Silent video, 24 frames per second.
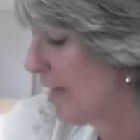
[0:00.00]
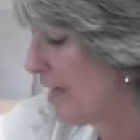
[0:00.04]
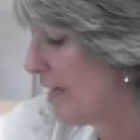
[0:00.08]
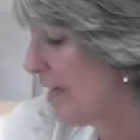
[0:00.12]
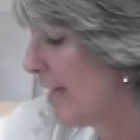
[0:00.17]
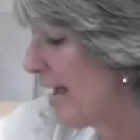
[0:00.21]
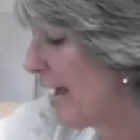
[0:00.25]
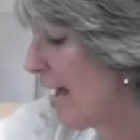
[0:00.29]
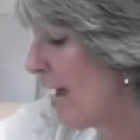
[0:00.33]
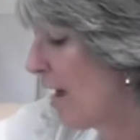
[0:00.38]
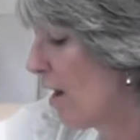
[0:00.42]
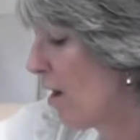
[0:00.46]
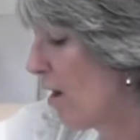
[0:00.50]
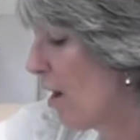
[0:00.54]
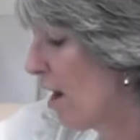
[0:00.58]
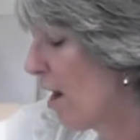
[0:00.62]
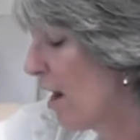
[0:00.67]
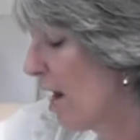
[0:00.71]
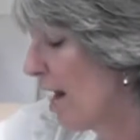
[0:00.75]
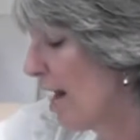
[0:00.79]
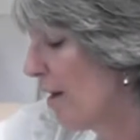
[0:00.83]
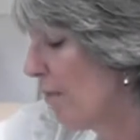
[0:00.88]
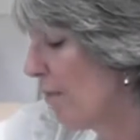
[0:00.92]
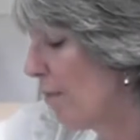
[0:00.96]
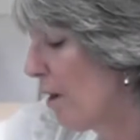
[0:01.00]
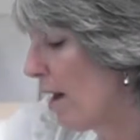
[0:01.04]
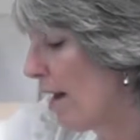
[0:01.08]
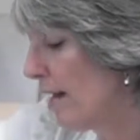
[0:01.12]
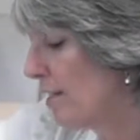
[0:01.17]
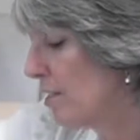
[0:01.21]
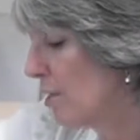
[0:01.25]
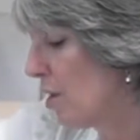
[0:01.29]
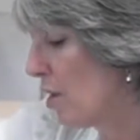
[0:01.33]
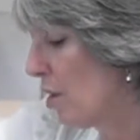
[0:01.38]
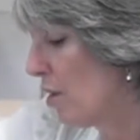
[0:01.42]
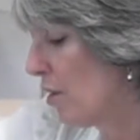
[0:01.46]
Now I
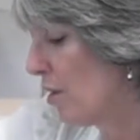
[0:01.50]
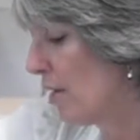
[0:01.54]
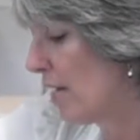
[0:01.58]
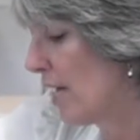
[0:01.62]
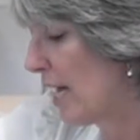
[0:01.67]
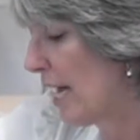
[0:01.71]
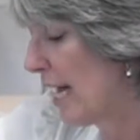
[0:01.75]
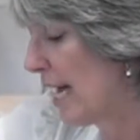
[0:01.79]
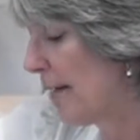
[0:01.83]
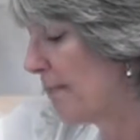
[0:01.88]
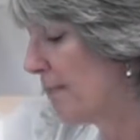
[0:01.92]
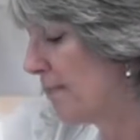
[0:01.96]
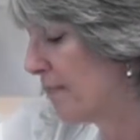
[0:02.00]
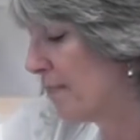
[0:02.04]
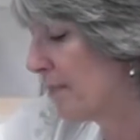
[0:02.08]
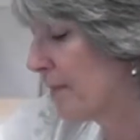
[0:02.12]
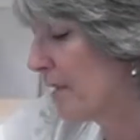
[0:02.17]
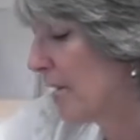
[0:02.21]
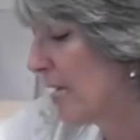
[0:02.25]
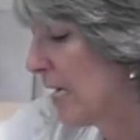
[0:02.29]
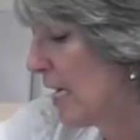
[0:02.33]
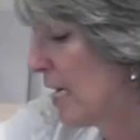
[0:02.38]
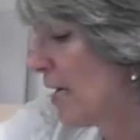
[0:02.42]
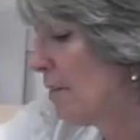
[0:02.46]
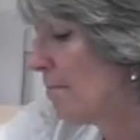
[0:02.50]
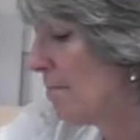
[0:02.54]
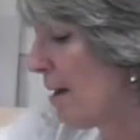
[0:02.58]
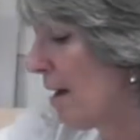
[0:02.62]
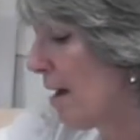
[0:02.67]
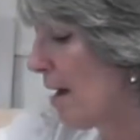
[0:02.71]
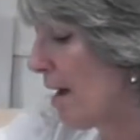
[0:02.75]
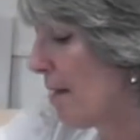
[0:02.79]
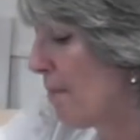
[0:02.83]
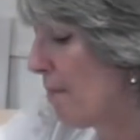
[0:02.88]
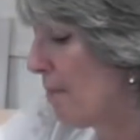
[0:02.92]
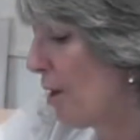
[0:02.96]
write on
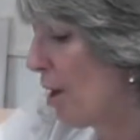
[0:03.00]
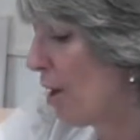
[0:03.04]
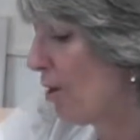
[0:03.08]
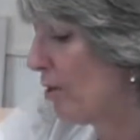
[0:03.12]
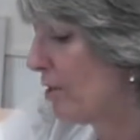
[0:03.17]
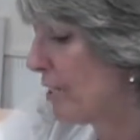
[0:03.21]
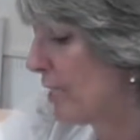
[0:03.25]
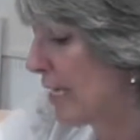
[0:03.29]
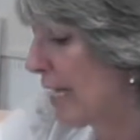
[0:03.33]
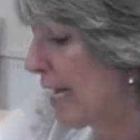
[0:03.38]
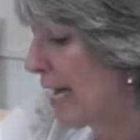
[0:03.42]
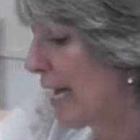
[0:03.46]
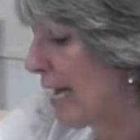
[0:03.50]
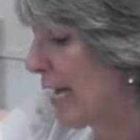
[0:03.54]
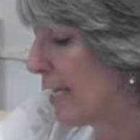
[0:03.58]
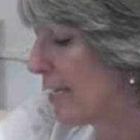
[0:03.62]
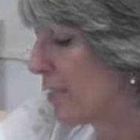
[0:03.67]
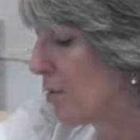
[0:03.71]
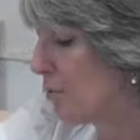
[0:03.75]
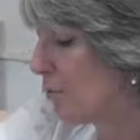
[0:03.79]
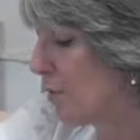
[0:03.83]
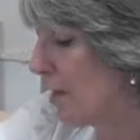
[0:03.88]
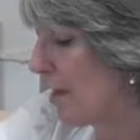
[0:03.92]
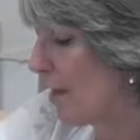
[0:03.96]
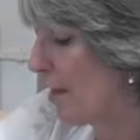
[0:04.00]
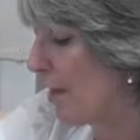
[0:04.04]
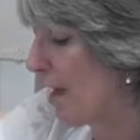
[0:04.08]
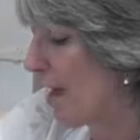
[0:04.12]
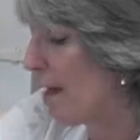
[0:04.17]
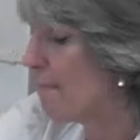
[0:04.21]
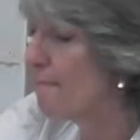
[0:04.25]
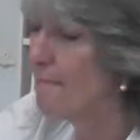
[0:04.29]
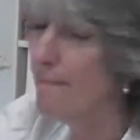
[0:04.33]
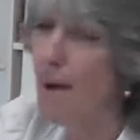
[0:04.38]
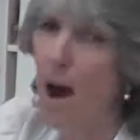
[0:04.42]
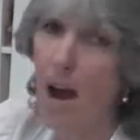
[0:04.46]
my postcards with
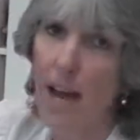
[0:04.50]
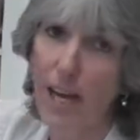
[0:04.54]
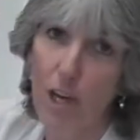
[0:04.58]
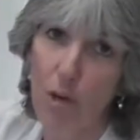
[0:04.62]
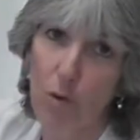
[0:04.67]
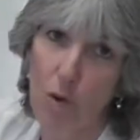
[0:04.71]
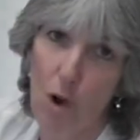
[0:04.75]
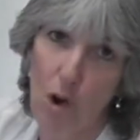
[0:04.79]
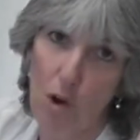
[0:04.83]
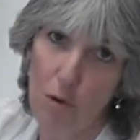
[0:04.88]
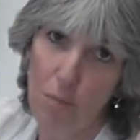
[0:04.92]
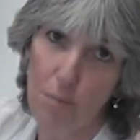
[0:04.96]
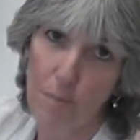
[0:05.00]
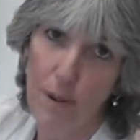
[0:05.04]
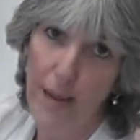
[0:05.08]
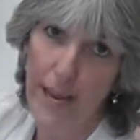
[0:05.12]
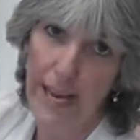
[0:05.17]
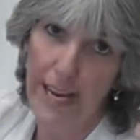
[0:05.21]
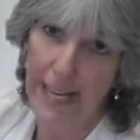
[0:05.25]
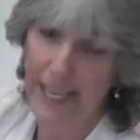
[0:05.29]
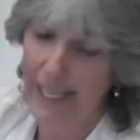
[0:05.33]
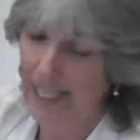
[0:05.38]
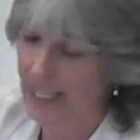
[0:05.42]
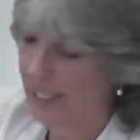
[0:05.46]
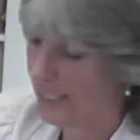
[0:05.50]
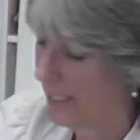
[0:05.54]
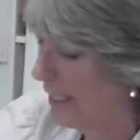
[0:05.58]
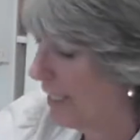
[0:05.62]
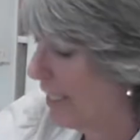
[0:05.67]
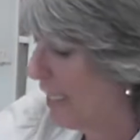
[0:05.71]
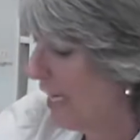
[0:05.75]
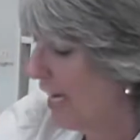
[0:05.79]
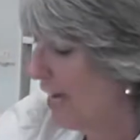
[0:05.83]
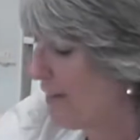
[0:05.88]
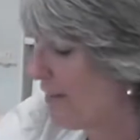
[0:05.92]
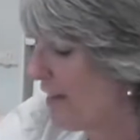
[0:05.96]
a micron pen,
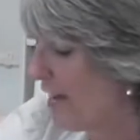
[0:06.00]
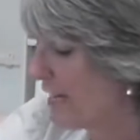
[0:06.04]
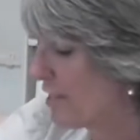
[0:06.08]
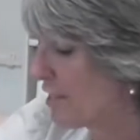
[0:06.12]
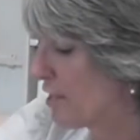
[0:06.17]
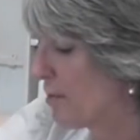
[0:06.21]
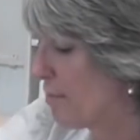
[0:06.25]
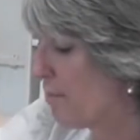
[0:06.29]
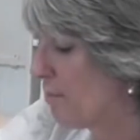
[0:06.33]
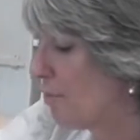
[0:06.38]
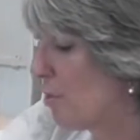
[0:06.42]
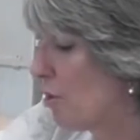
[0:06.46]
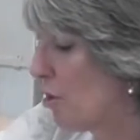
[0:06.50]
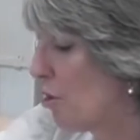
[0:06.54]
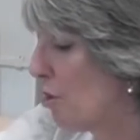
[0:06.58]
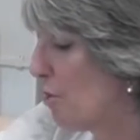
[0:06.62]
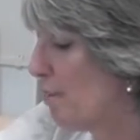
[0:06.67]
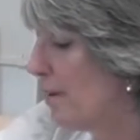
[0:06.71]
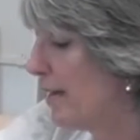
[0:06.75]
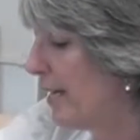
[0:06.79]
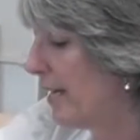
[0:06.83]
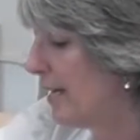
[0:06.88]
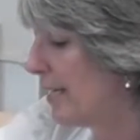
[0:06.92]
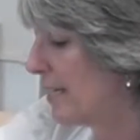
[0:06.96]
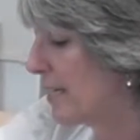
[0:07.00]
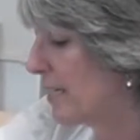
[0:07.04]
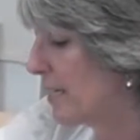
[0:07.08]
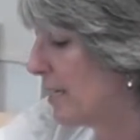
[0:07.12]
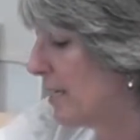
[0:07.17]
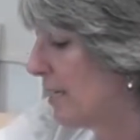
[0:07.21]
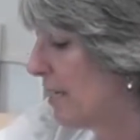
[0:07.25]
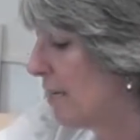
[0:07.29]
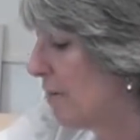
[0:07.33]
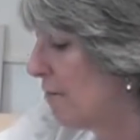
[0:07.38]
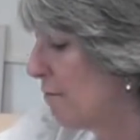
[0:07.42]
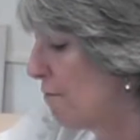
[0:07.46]
and that's a permanent
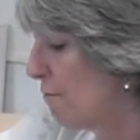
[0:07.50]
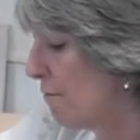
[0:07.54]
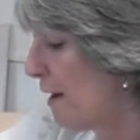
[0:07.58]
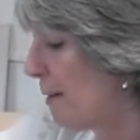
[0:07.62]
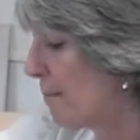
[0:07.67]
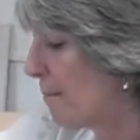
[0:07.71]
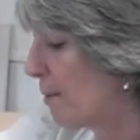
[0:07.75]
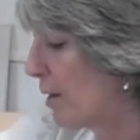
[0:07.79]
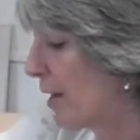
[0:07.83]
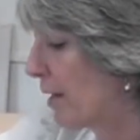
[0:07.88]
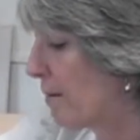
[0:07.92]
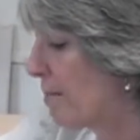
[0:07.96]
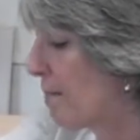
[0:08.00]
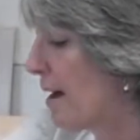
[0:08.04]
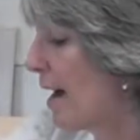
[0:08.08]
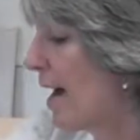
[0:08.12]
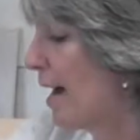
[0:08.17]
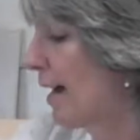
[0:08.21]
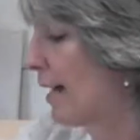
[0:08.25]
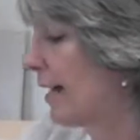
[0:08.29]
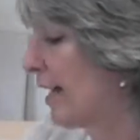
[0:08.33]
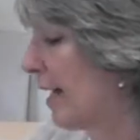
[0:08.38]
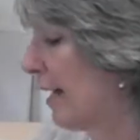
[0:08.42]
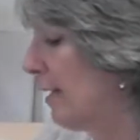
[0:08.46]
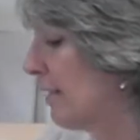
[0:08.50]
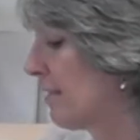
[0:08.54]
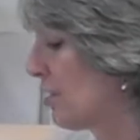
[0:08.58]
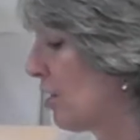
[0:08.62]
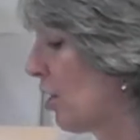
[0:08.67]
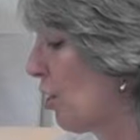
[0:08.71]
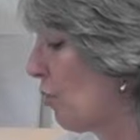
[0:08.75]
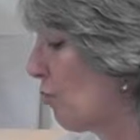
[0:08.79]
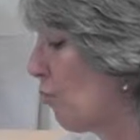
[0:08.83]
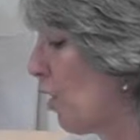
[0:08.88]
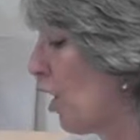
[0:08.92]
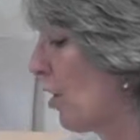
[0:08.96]
fabric marker
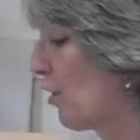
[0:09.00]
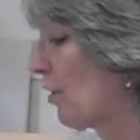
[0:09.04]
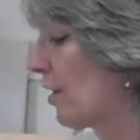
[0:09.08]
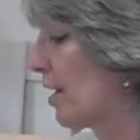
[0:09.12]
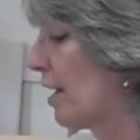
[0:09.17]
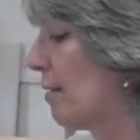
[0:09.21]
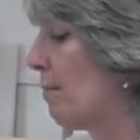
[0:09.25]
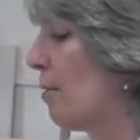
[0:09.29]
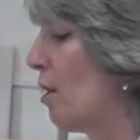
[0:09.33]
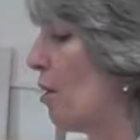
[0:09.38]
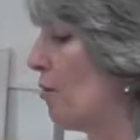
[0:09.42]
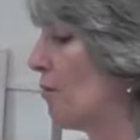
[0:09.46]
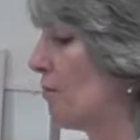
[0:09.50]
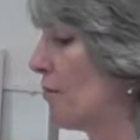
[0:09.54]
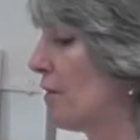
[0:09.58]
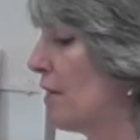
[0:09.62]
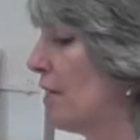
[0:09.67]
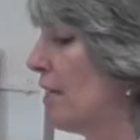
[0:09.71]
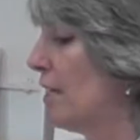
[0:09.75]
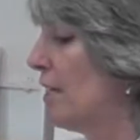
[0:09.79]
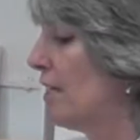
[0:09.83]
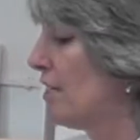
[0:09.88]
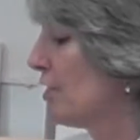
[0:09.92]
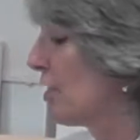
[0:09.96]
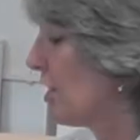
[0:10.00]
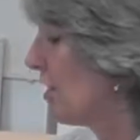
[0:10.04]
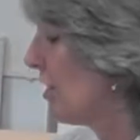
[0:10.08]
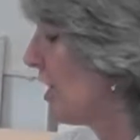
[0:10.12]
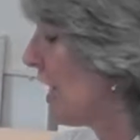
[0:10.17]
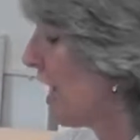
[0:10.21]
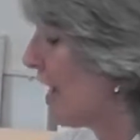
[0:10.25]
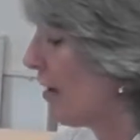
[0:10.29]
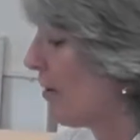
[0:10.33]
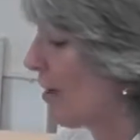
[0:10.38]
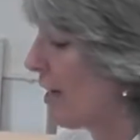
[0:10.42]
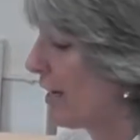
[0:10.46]
so it won't come off. So
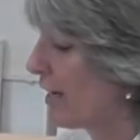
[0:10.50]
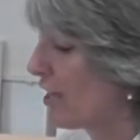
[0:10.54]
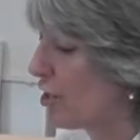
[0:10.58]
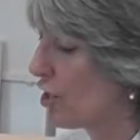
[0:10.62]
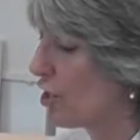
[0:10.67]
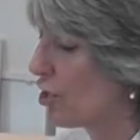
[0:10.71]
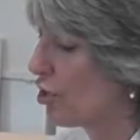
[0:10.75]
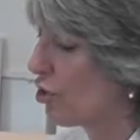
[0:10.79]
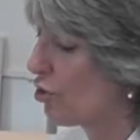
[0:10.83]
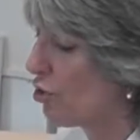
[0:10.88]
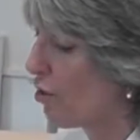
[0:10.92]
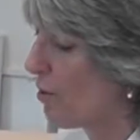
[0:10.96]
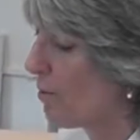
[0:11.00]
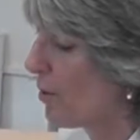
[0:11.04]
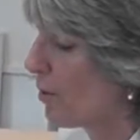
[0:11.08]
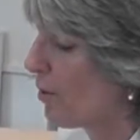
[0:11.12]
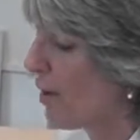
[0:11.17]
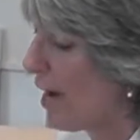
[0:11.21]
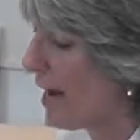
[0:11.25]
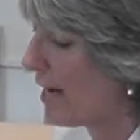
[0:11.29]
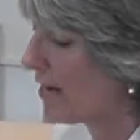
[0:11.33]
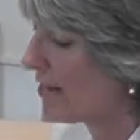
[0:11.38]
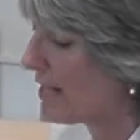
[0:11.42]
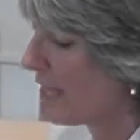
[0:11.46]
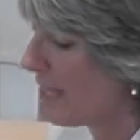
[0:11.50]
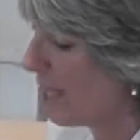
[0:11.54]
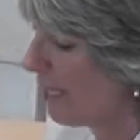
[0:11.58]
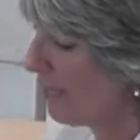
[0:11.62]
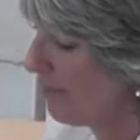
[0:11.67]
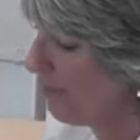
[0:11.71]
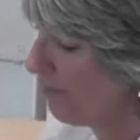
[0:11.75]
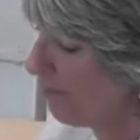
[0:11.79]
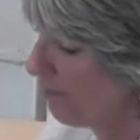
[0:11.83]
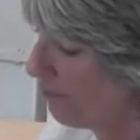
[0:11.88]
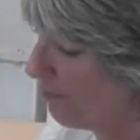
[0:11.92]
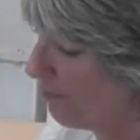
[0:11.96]
now I can just trim around here.